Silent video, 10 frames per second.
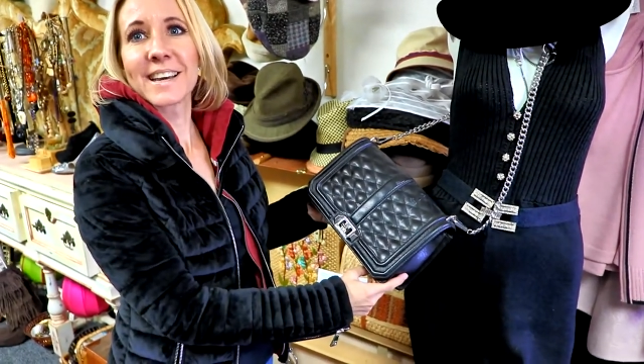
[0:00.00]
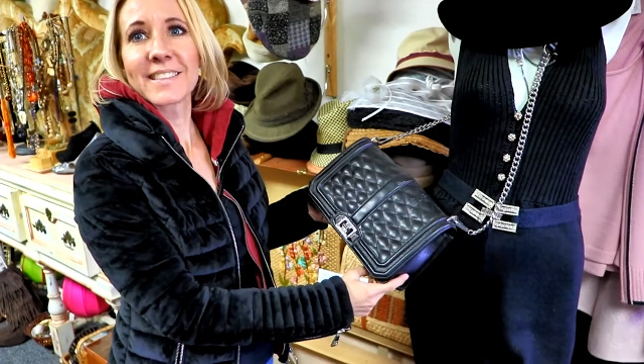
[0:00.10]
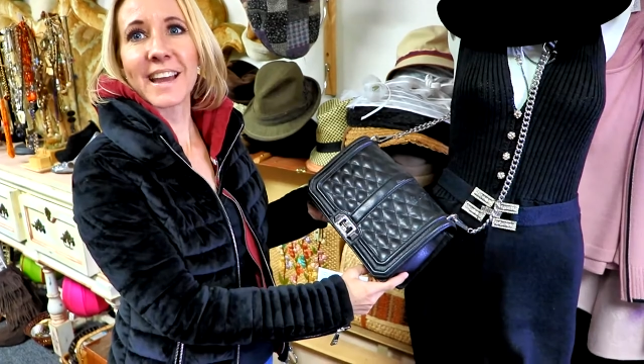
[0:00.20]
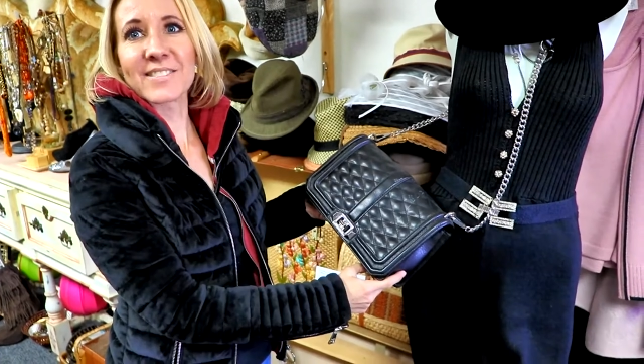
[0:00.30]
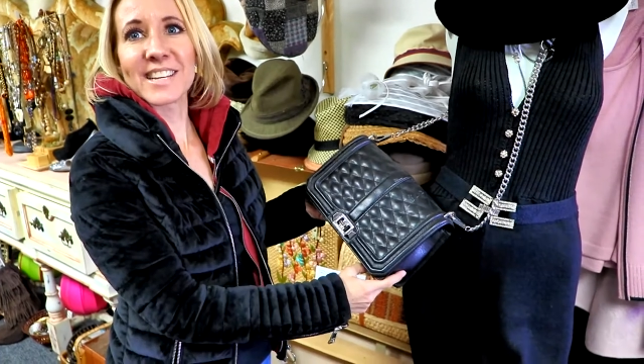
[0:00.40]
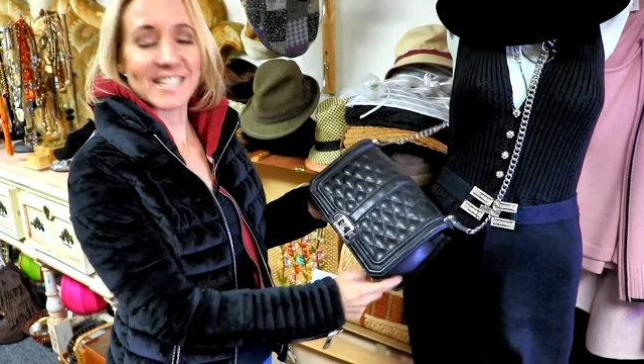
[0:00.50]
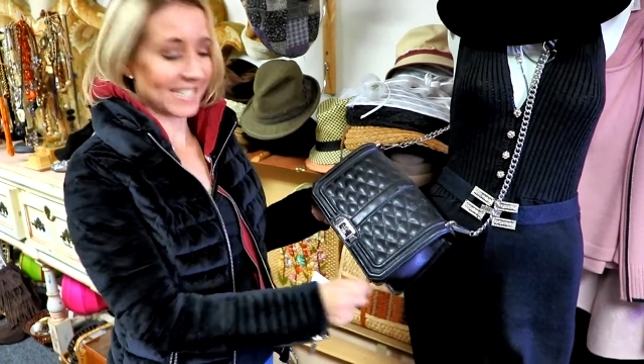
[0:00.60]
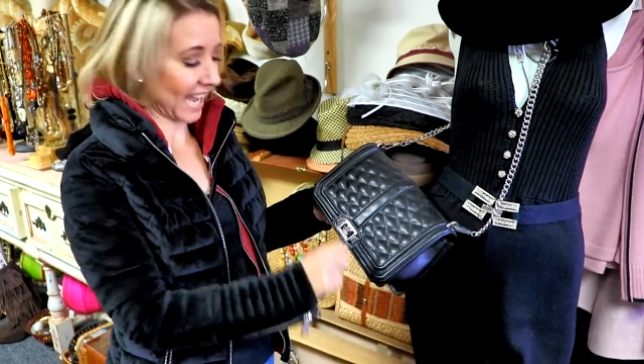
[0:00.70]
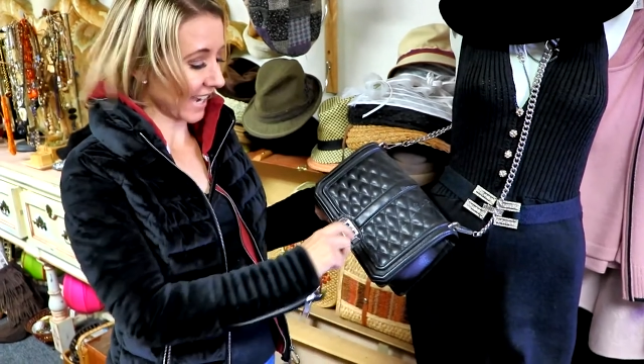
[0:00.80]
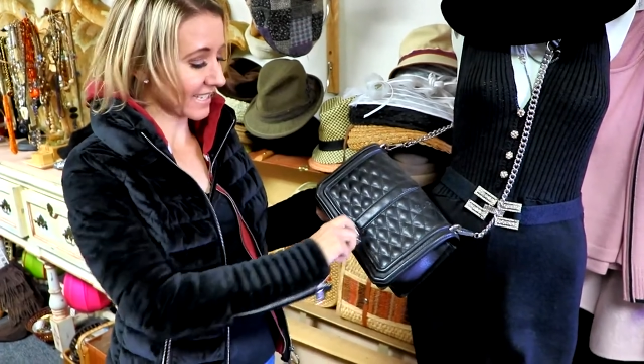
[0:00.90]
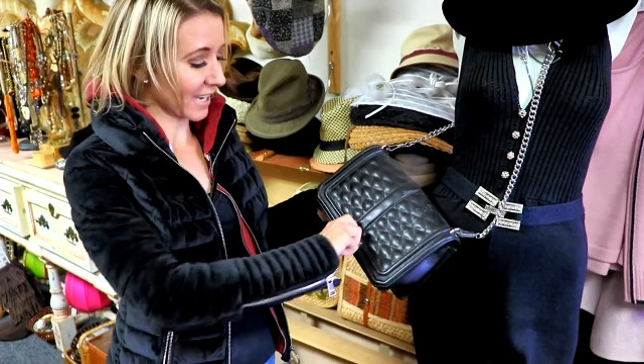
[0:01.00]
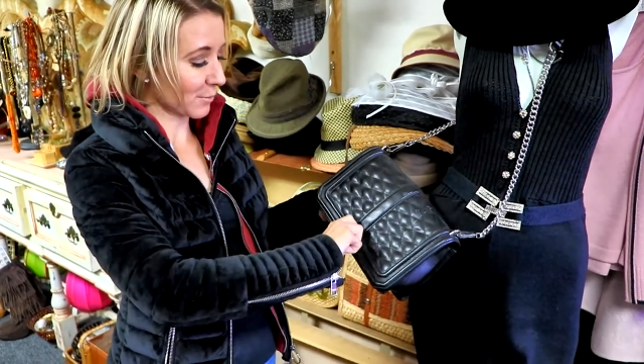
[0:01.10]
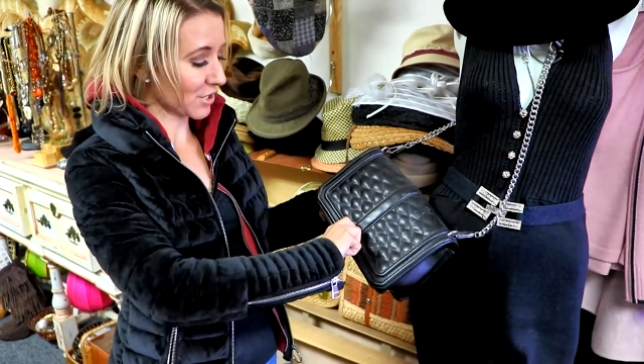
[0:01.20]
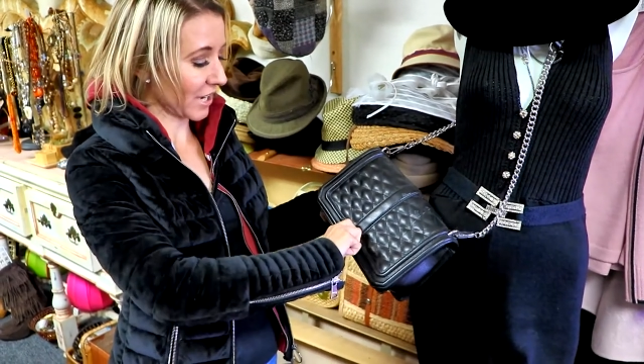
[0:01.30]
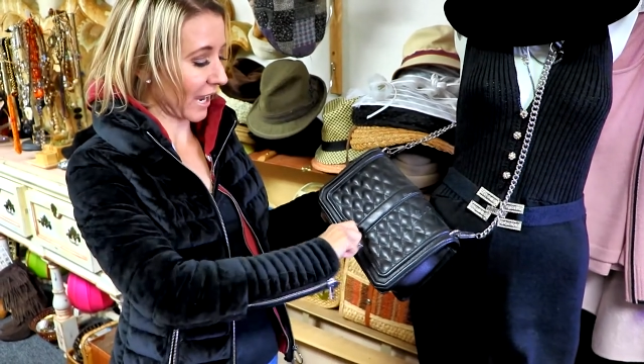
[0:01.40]
They have the exact
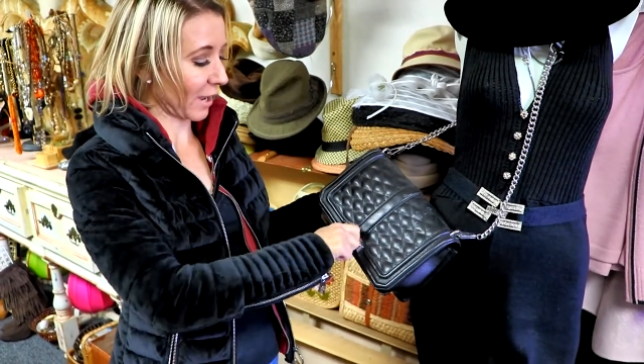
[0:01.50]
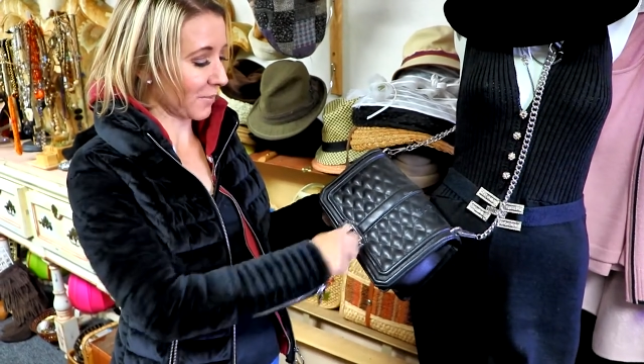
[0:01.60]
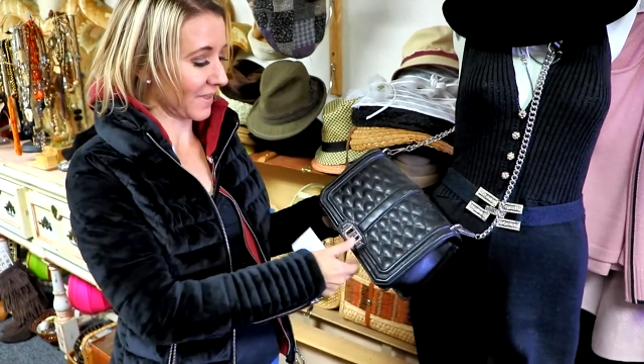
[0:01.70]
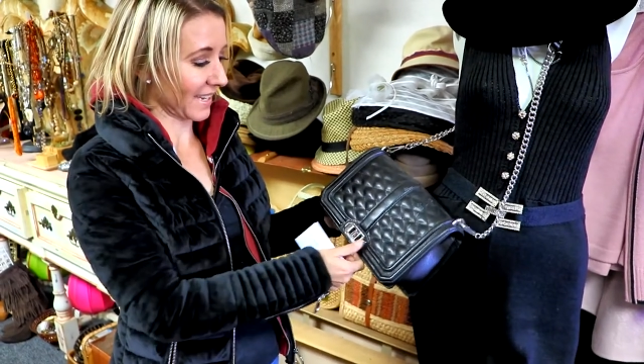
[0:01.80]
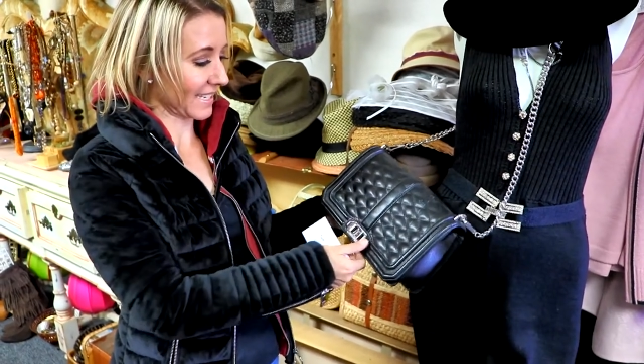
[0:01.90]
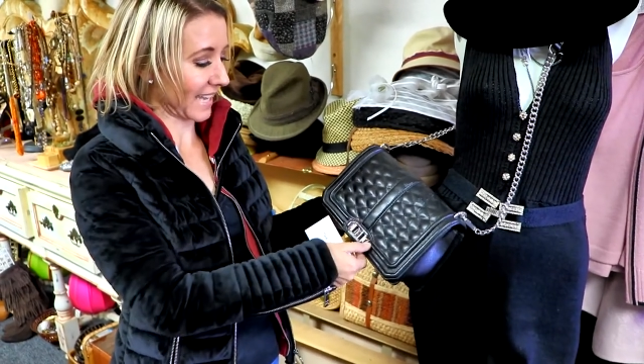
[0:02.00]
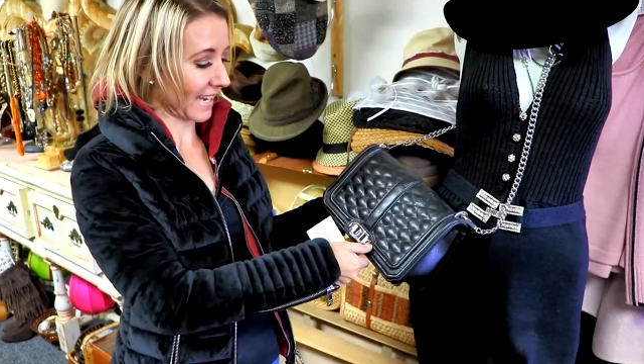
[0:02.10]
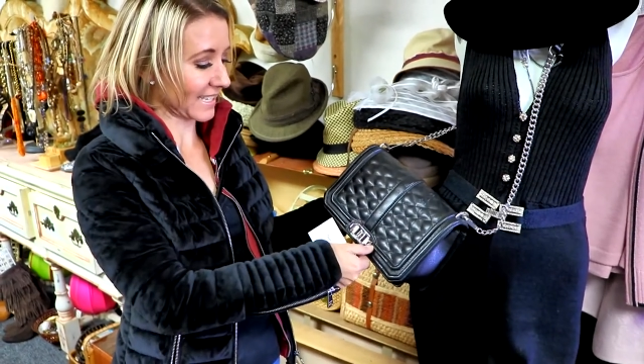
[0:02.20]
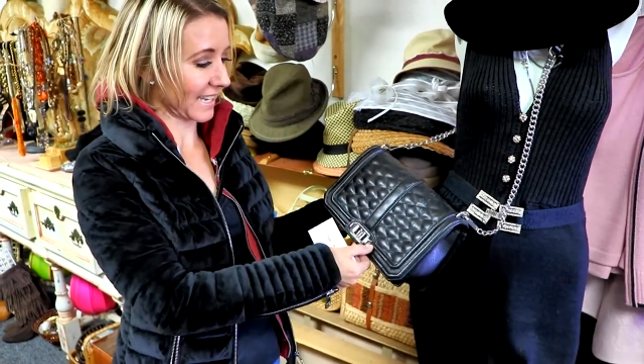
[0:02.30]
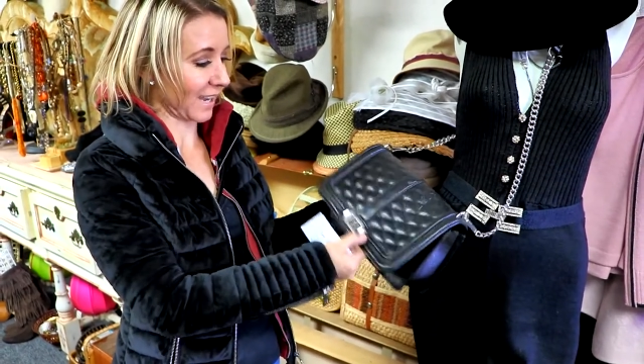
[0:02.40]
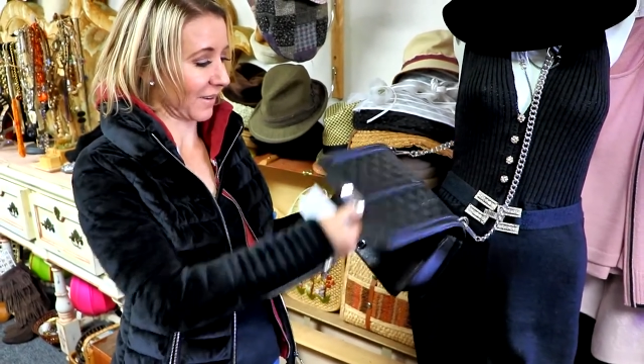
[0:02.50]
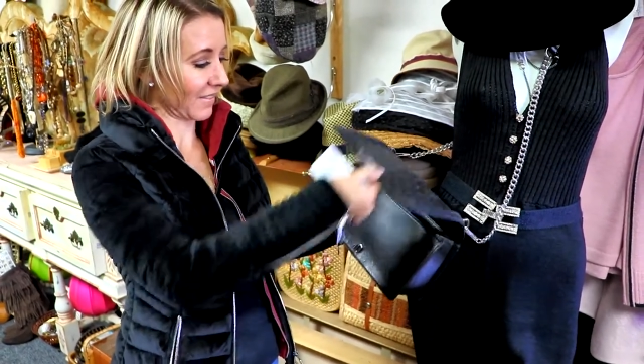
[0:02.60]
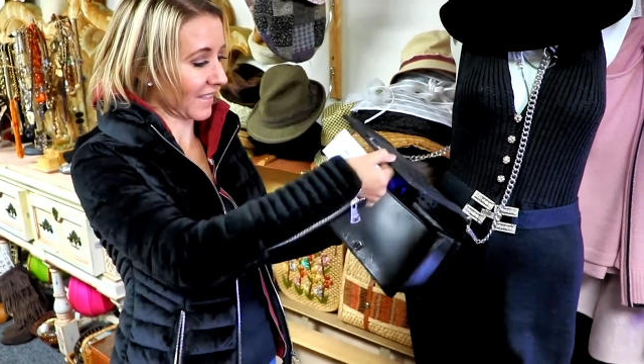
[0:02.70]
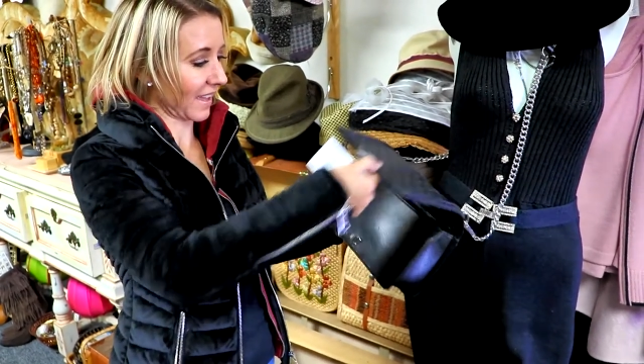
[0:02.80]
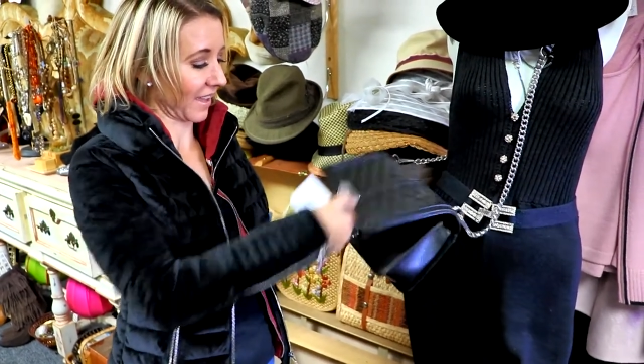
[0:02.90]
same shape, the exact same everything,